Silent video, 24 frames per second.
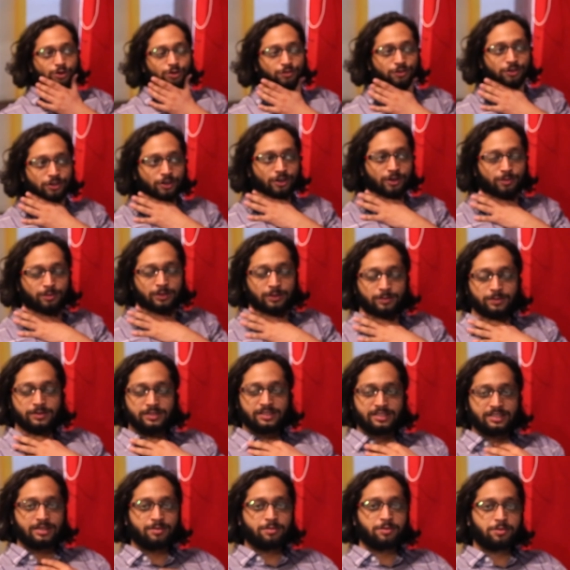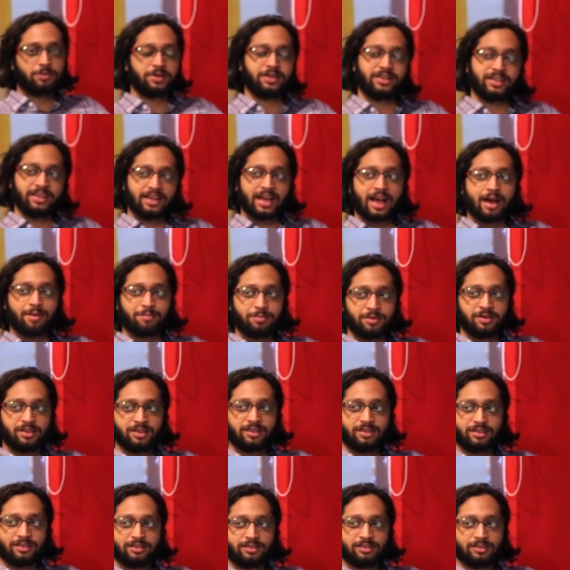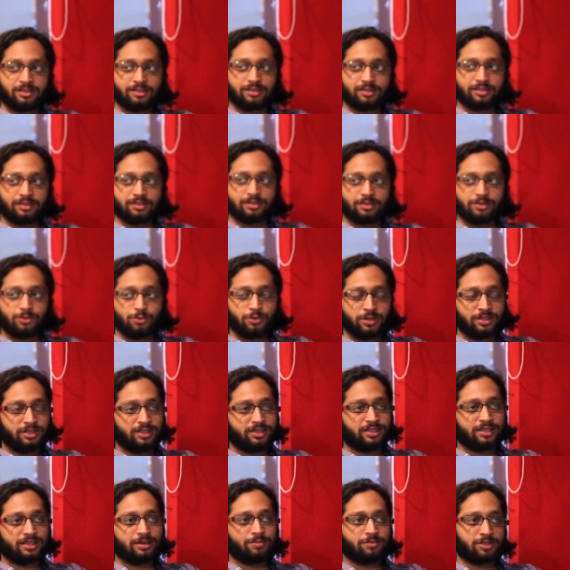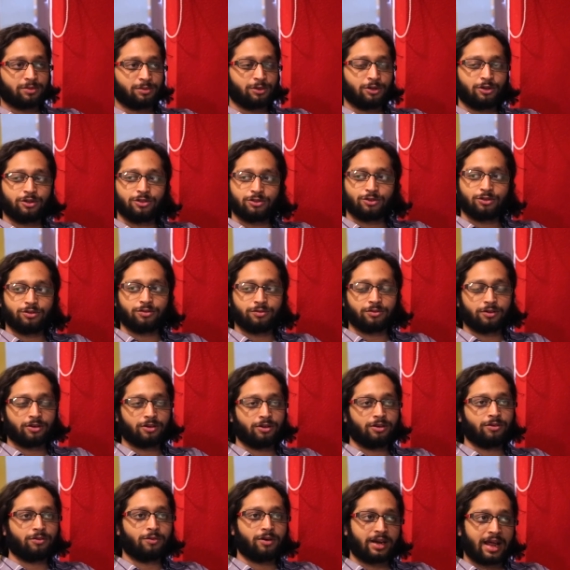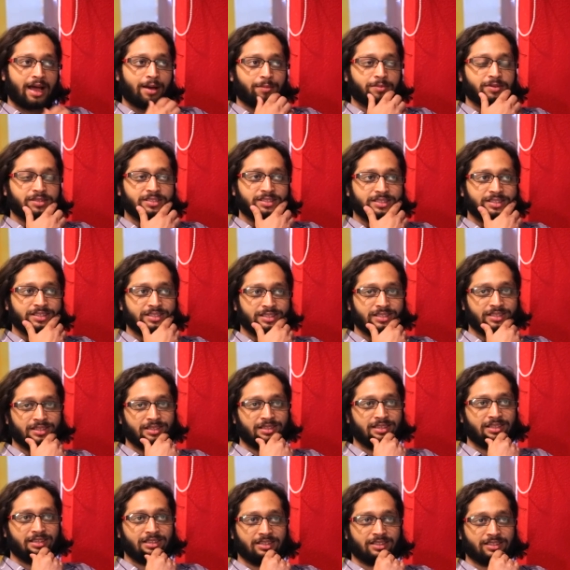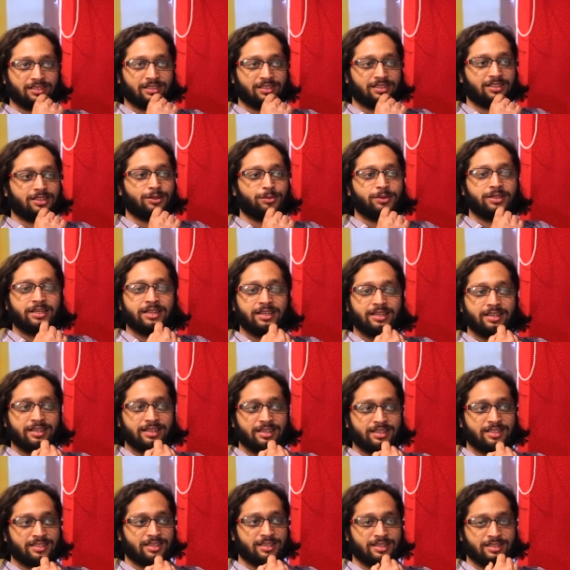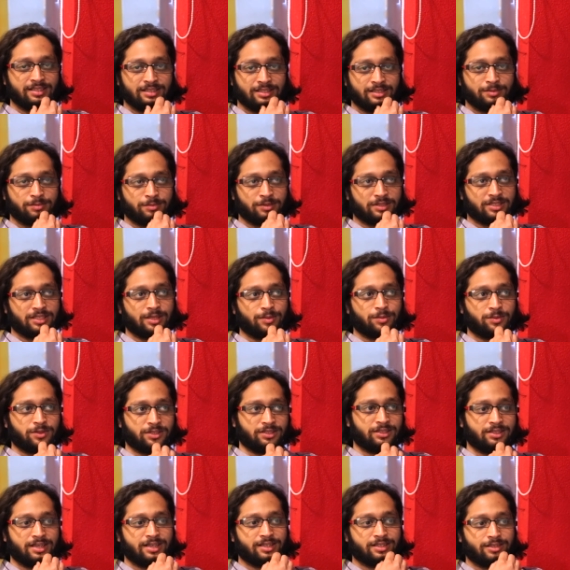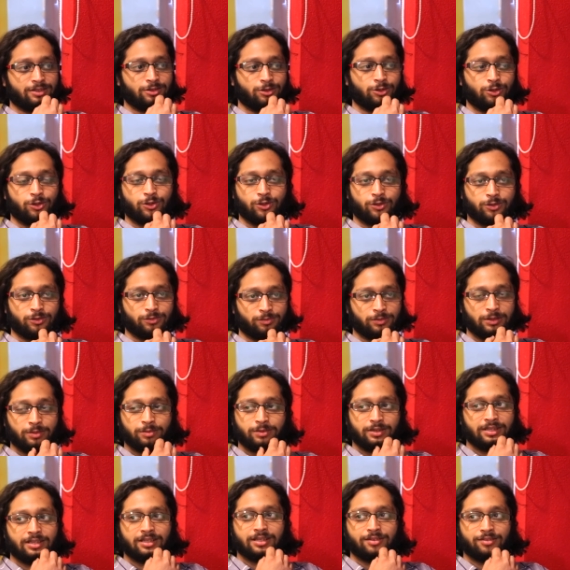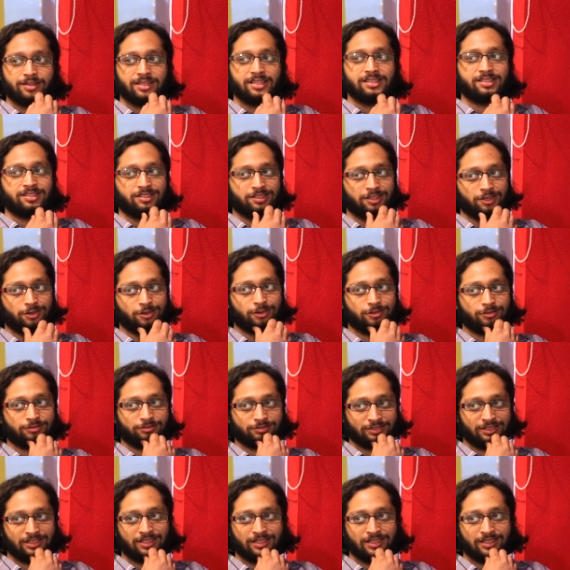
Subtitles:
Overall, people seem pretty happy with the TMC, because overall what happens is in the urban areas there is a perception that, oh, people are very sick of